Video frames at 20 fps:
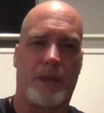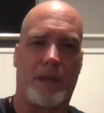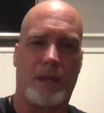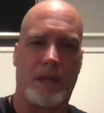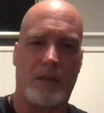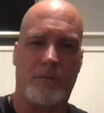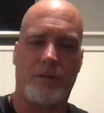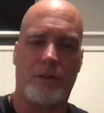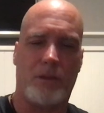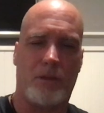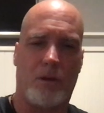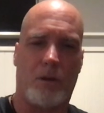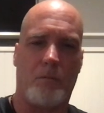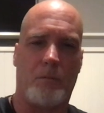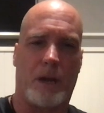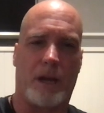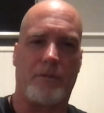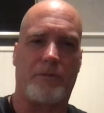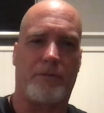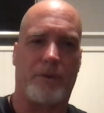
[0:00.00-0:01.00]
even though
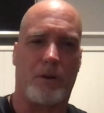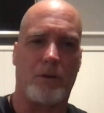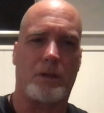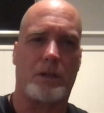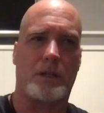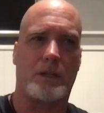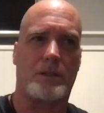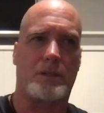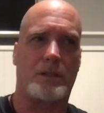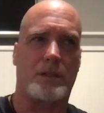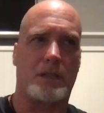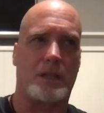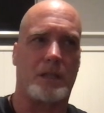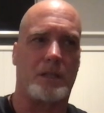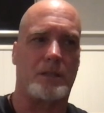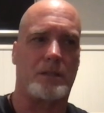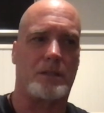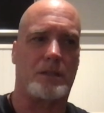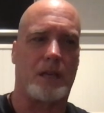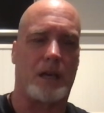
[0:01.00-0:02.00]
my focus
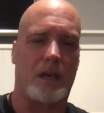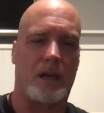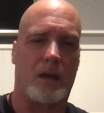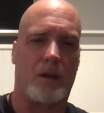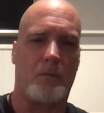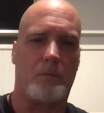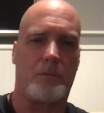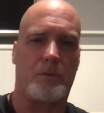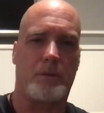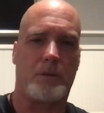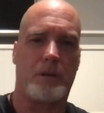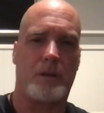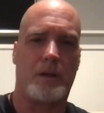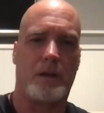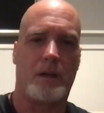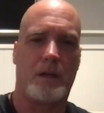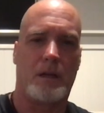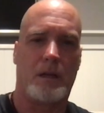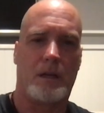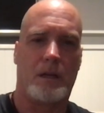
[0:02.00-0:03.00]
is to help
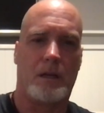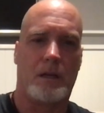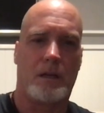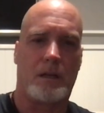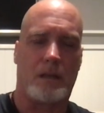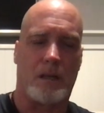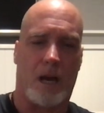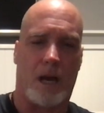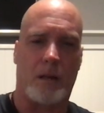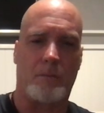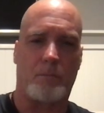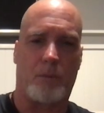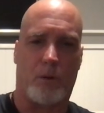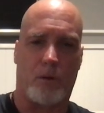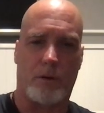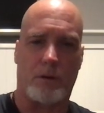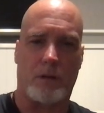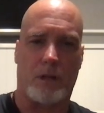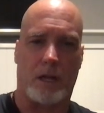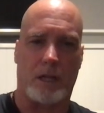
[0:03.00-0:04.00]

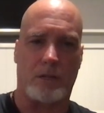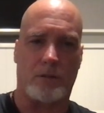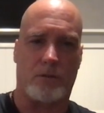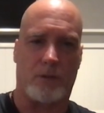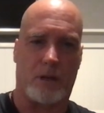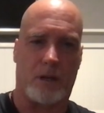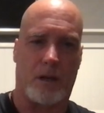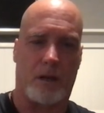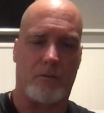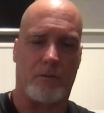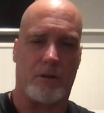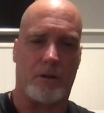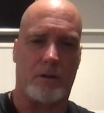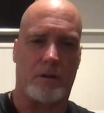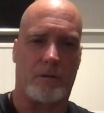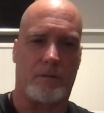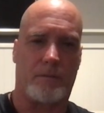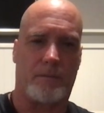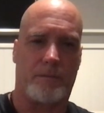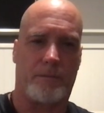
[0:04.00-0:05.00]
non-borderlines recover,
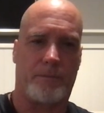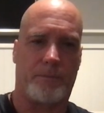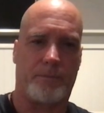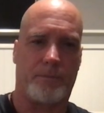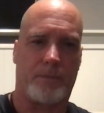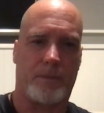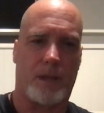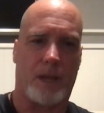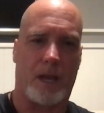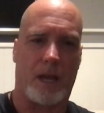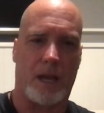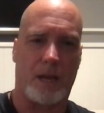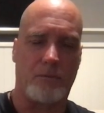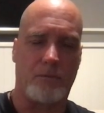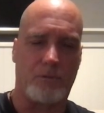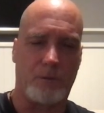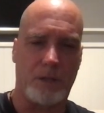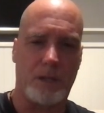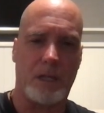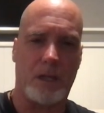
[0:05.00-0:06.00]
I
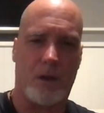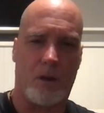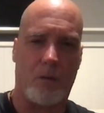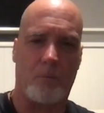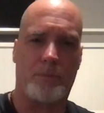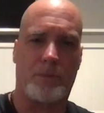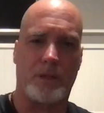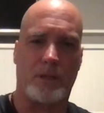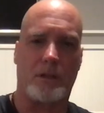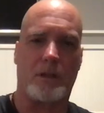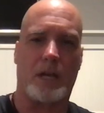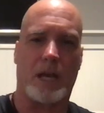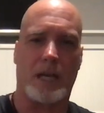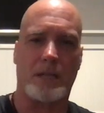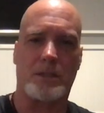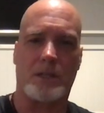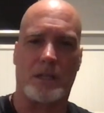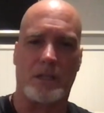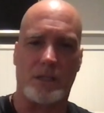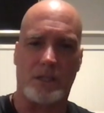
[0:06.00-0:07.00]
really hope that you
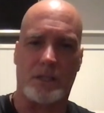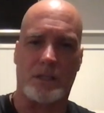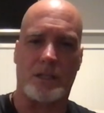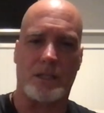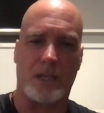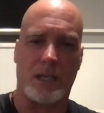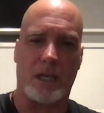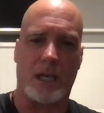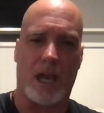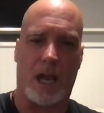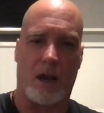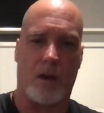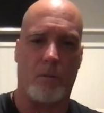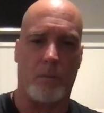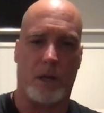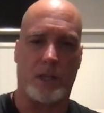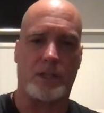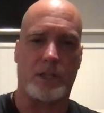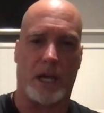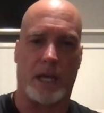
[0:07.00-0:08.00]
guys can see how
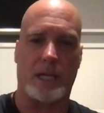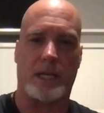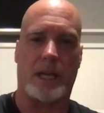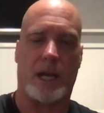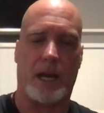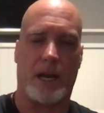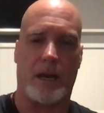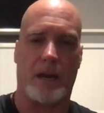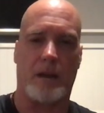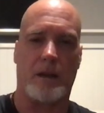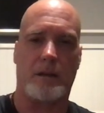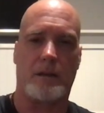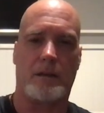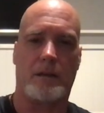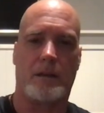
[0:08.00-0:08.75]
much I care.